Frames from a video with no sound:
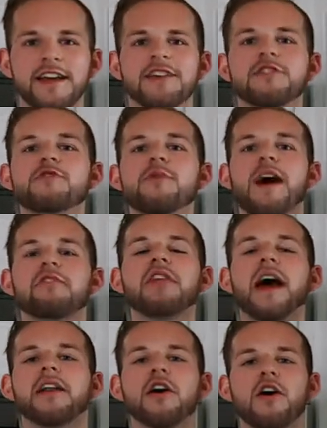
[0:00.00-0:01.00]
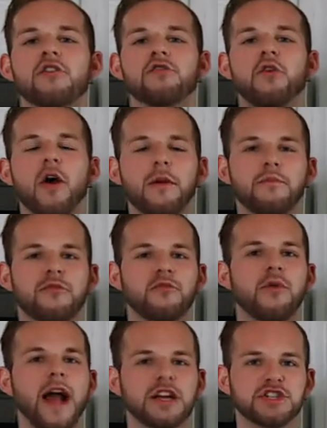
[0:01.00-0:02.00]
You have that farm
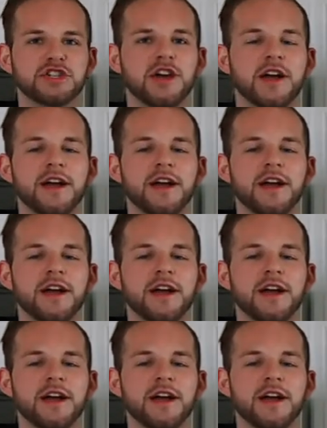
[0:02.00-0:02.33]
fresh,